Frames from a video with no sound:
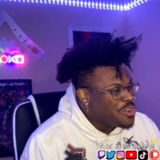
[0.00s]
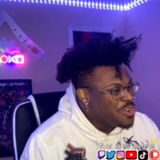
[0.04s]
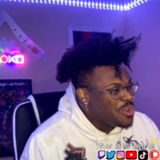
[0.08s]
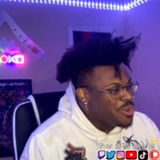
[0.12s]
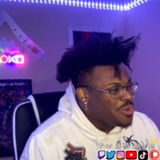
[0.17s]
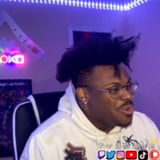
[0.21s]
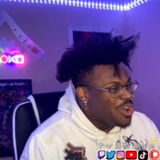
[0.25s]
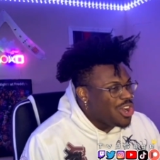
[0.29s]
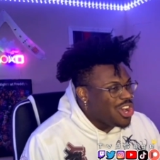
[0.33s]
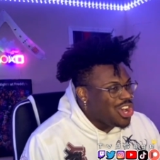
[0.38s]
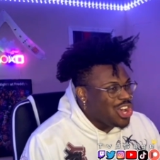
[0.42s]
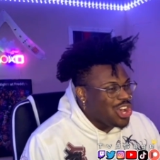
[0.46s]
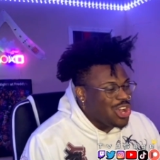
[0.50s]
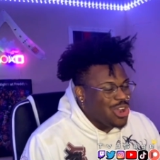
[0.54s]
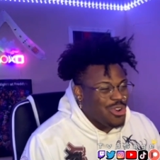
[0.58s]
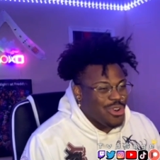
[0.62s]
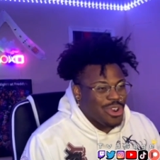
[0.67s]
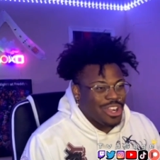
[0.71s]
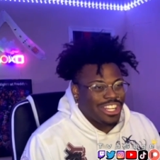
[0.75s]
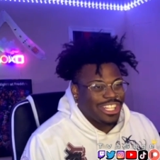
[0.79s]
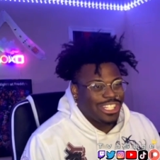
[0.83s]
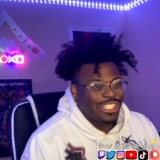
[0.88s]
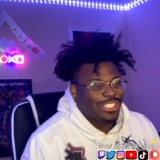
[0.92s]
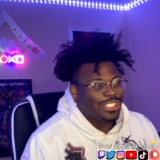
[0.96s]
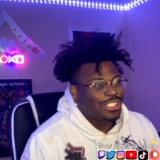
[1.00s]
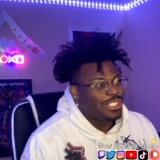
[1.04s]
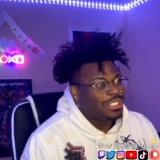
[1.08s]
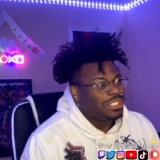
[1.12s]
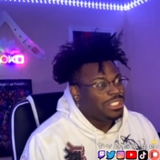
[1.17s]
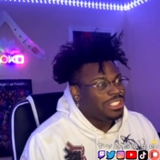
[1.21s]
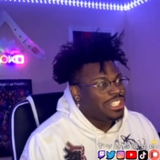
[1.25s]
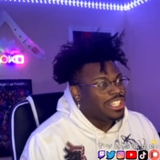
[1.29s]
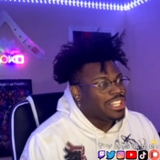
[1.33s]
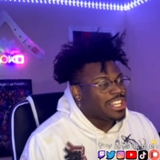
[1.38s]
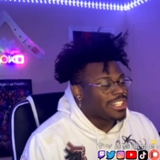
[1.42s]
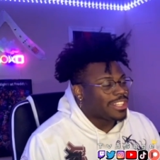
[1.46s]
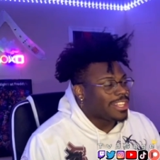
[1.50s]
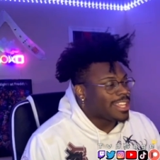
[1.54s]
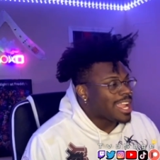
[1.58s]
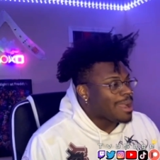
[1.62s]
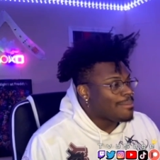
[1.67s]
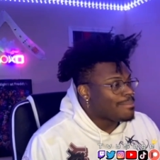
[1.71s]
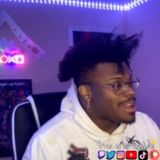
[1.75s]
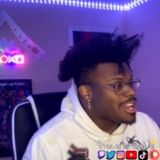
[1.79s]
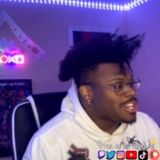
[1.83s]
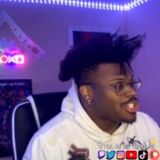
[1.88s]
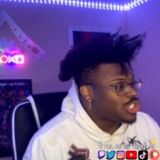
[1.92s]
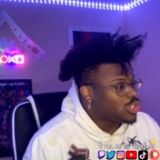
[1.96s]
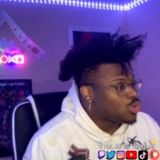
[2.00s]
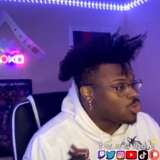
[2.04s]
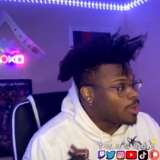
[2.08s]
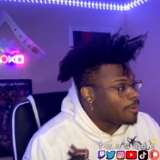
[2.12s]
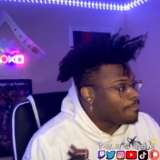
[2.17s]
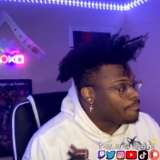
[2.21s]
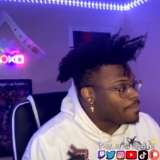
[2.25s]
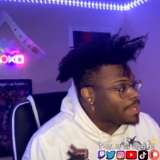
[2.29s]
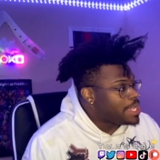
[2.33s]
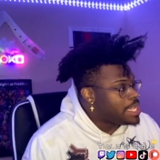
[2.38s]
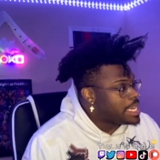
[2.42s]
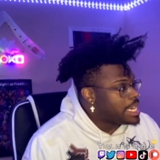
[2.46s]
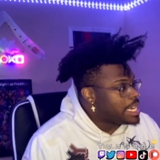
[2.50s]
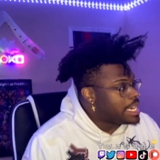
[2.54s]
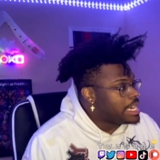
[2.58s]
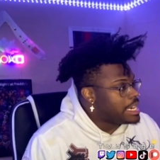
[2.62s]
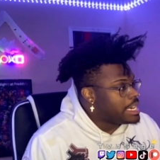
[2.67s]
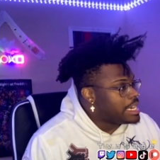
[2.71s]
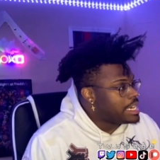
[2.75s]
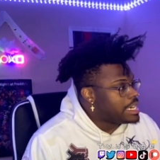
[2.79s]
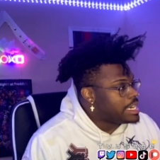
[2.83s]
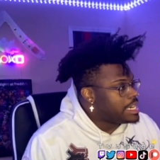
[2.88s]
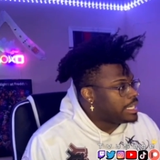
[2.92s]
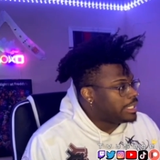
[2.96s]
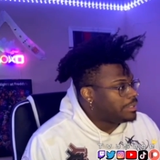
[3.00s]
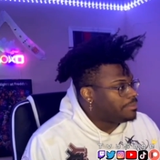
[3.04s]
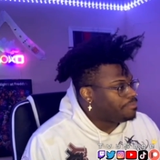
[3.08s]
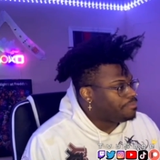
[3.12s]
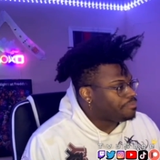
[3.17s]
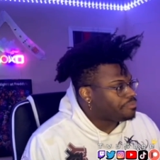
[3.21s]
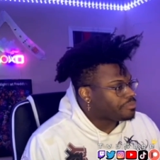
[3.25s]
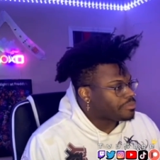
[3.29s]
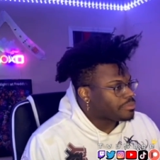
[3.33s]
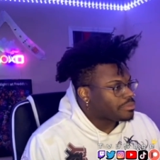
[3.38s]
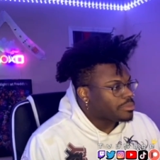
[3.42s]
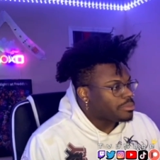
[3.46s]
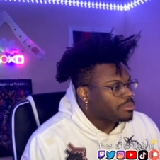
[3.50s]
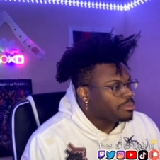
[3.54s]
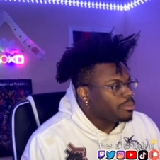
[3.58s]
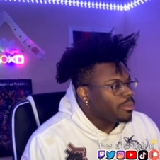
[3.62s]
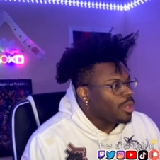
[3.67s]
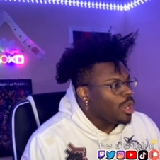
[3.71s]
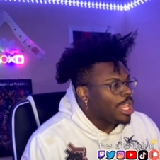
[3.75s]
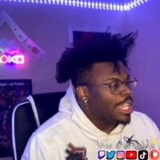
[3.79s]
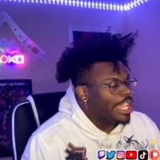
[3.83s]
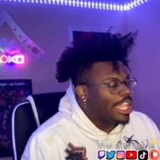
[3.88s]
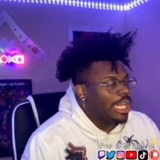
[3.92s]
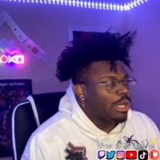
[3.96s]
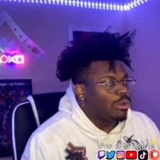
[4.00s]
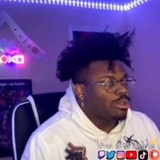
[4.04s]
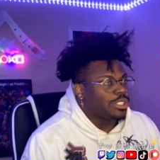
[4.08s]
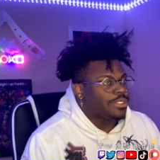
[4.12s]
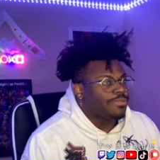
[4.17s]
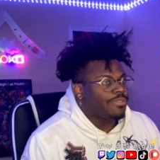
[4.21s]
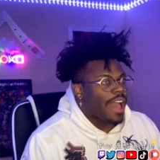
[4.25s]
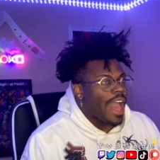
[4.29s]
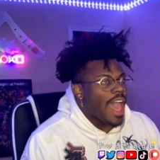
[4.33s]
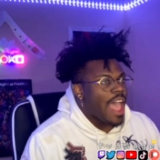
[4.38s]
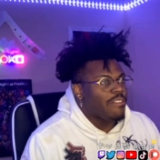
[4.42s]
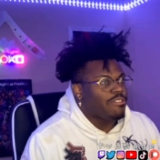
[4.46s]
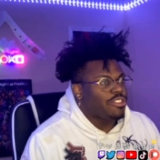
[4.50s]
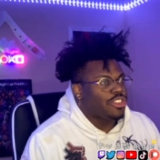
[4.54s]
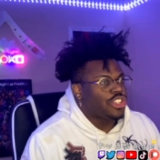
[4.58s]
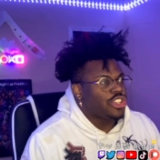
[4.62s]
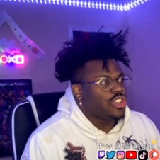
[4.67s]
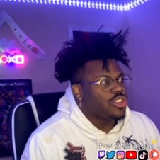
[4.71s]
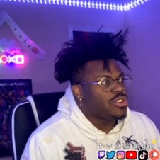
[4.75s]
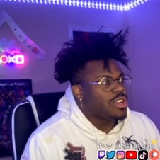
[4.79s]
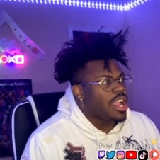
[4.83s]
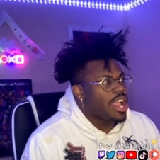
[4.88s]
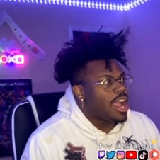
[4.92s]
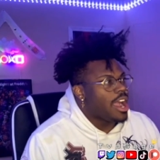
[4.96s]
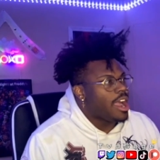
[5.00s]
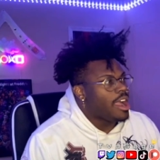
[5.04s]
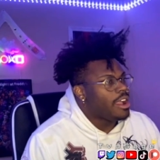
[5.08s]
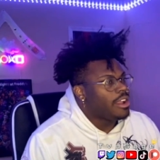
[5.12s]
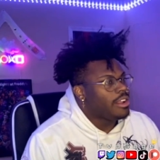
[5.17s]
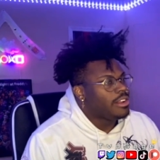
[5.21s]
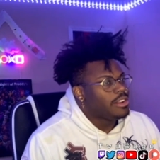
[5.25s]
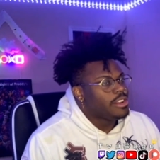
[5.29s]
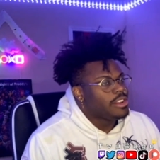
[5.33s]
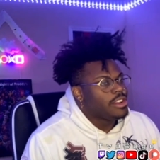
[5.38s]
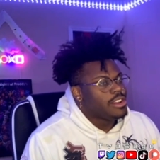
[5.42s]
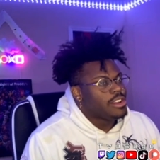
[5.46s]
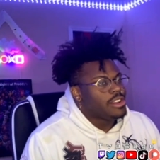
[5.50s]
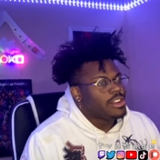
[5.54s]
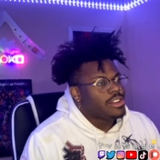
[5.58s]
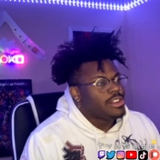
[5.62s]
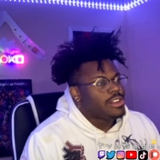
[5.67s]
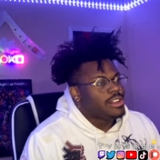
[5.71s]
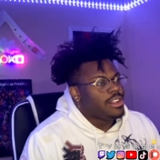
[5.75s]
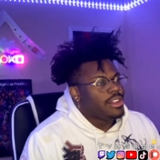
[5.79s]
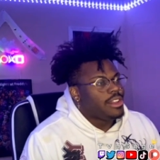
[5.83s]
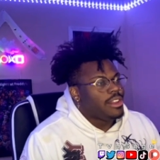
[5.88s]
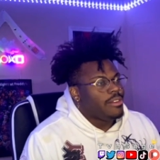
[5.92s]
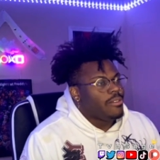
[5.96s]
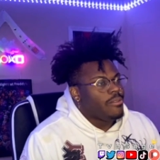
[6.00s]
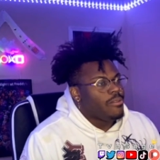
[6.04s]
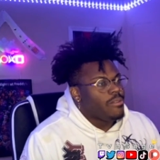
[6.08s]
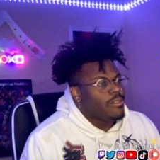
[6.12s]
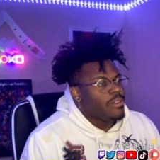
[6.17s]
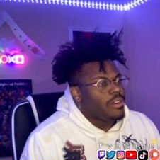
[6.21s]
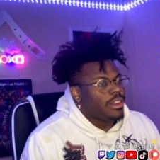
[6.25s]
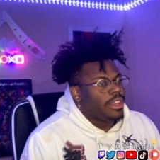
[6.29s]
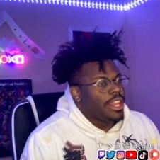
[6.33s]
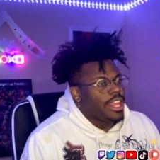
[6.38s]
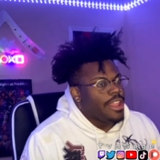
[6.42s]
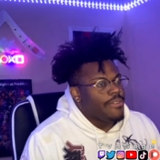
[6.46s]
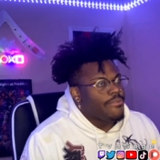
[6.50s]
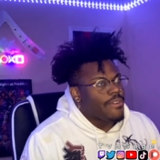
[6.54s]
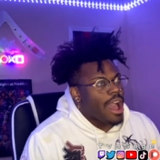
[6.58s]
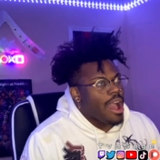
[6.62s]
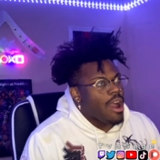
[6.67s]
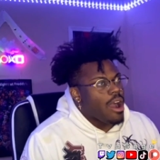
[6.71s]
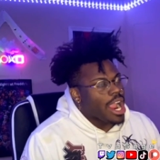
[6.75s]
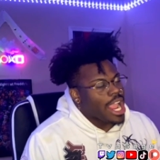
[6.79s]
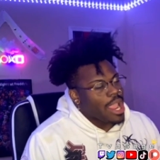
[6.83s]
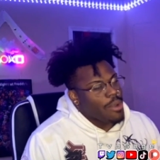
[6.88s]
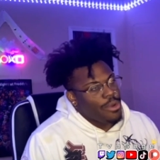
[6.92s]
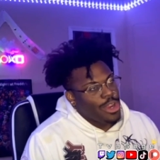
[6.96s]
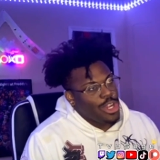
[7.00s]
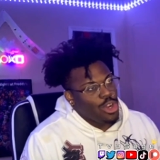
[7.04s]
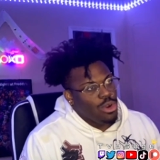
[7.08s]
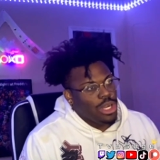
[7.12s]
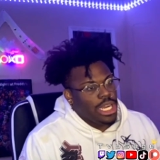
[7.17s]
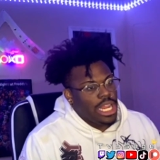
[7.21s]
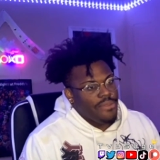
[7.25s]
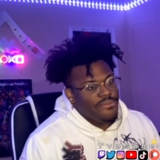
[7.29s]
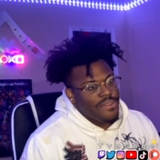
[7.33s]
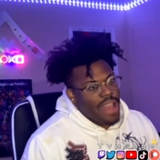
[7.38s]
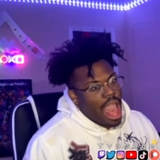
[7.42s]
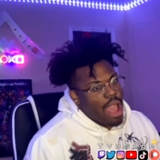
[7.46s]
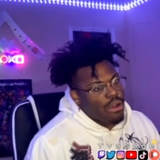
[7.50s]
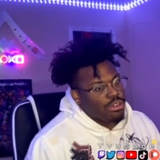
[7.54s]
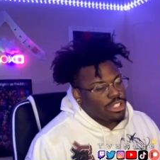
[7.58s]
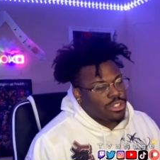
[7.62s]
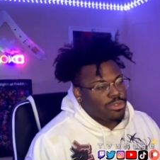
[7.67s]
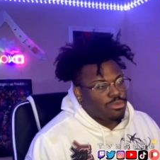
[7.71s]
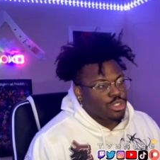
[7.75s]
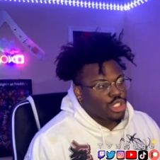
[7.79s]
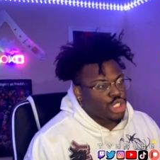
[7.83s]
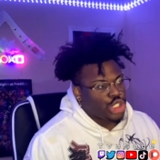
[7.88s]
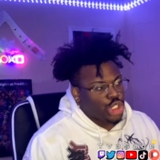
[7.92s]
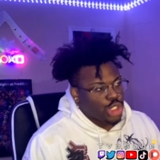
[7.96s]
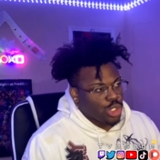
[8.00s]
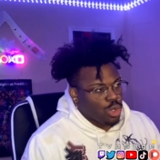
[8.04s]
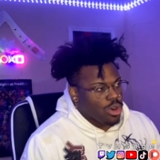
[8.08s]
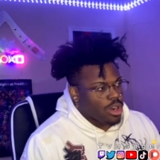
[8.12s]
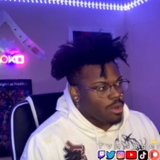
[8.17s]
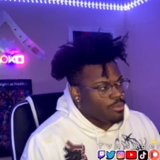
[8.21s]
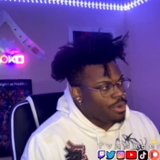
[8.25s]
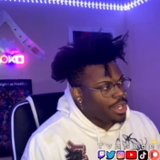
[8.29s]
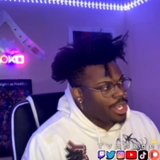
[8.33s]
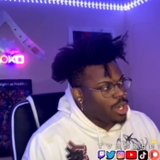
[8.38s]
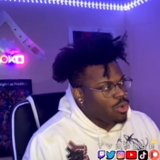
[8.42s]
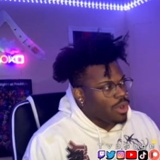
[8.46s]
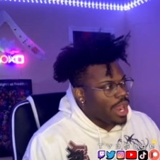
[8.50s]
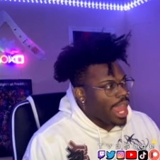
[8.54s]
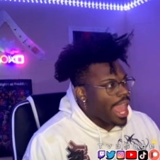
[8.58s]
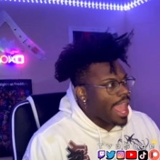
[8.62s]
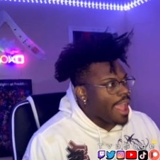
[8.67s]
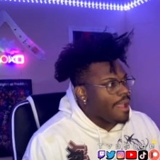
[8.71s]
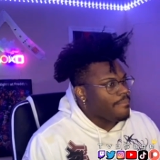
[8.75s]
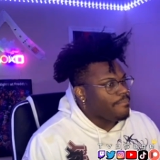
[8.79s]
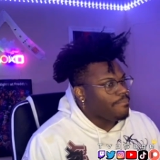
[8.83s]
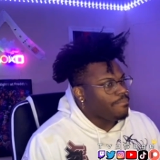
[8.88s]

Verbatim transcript: Woo! Good thing I'm not short. Um Killua was 5'2, yeah. Levi, okay, we knew Levi was for short. We knew that.